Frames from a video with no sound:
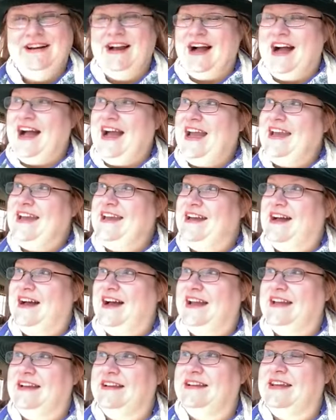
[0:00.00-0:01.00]
I
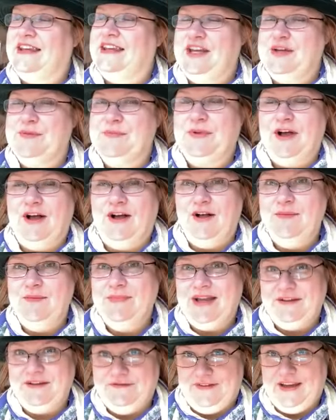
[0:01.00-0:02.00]
keep all
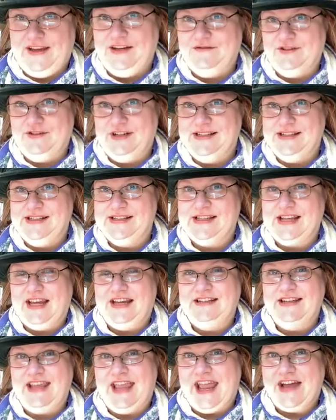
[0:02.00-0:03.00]
my favorites.
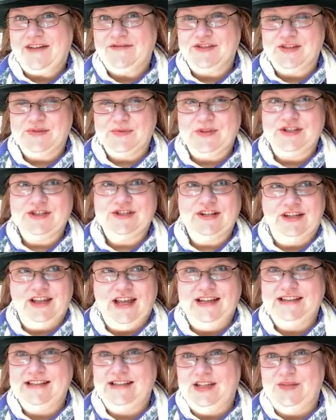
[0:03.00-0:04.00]
I have switched a
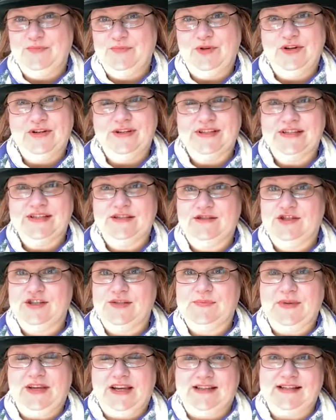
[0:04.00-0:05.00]
lot to ebooks
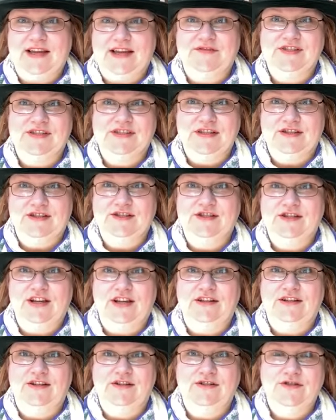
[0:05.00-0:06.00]
just because I have such
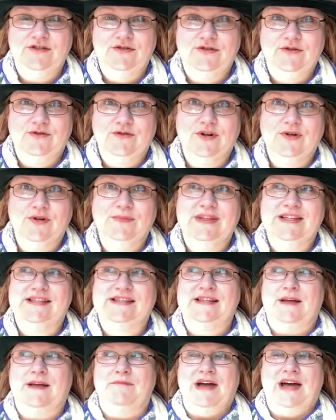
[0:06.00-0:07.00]
an enormous
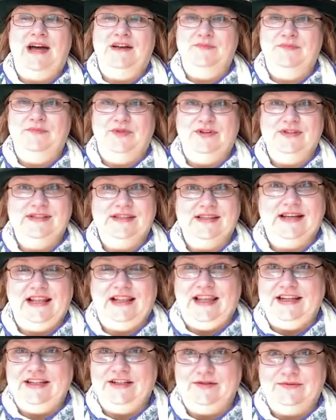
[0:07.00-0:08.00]
amount of books I
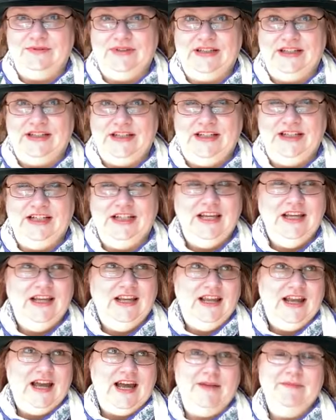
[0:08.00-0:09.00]
like to read.
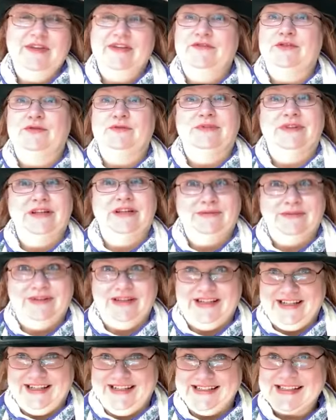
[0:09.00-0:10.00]
I'm even
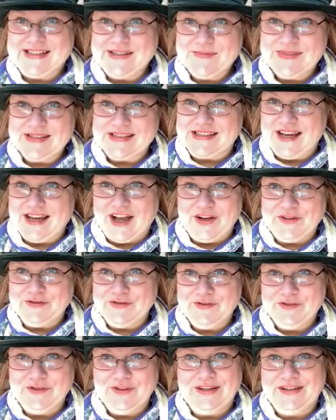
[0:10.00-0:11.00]
rereading some stuff.
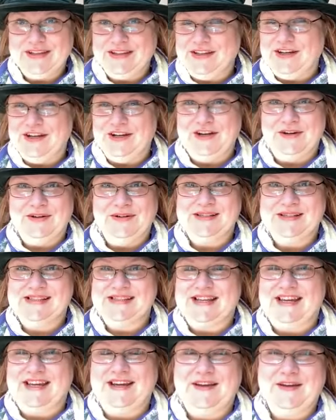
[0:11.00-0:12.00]
You know, it's
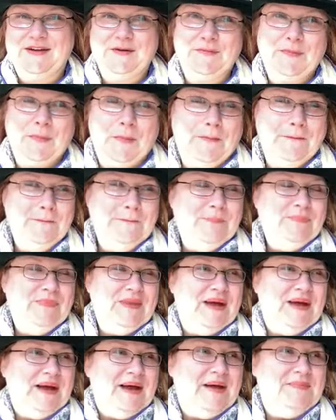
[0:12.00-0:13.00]
like
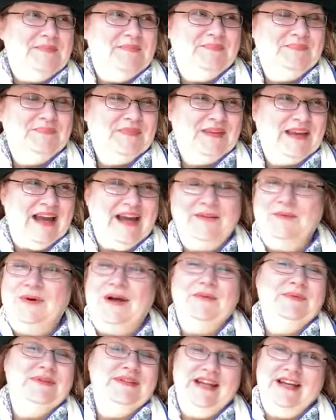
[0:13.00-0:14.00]
I
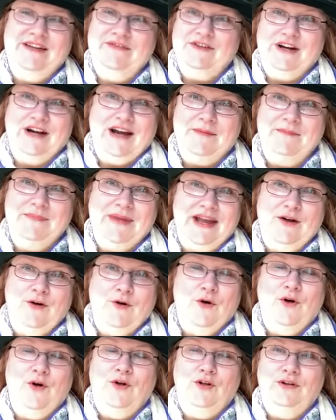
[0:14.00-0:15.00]
would never have, my
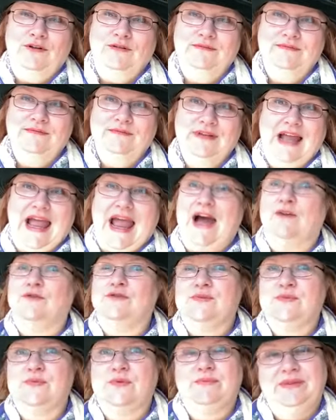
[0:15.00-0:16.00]
whole
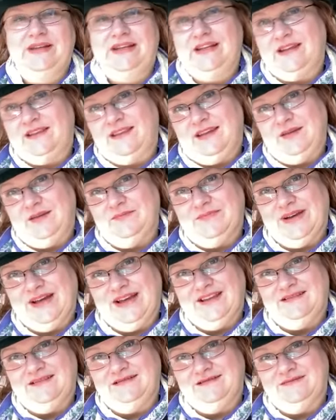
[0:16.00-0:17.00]
house would be nothing
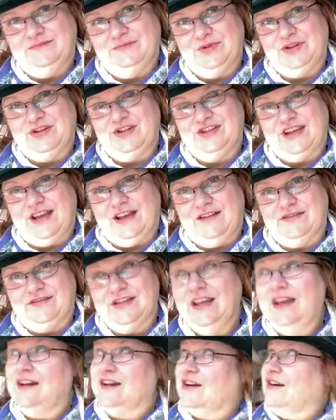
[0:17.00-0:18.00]
but bookshelves.
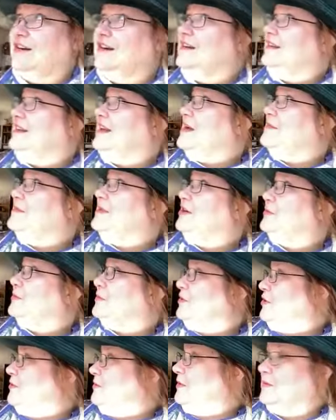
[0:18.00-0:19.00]
Currently, I'm in a
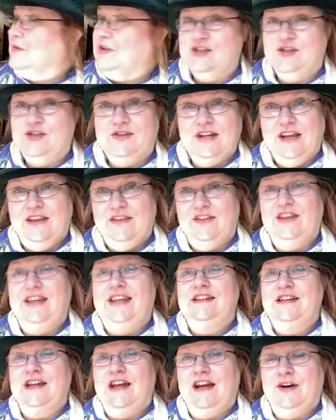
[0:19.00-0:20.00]
room in which the
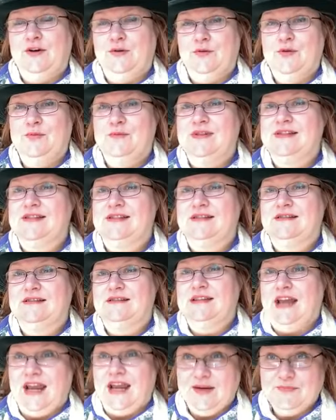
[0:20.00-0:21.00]
entire room is
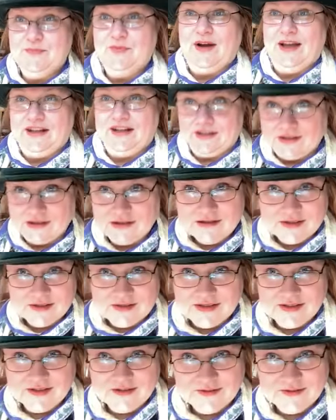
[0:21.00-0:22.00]

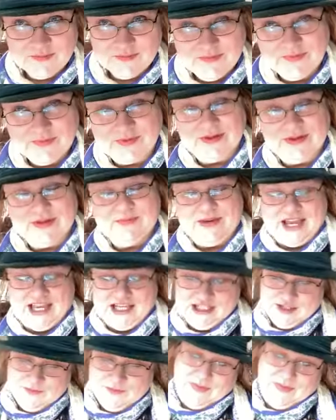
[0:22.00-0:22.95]
typewriters, pretty much.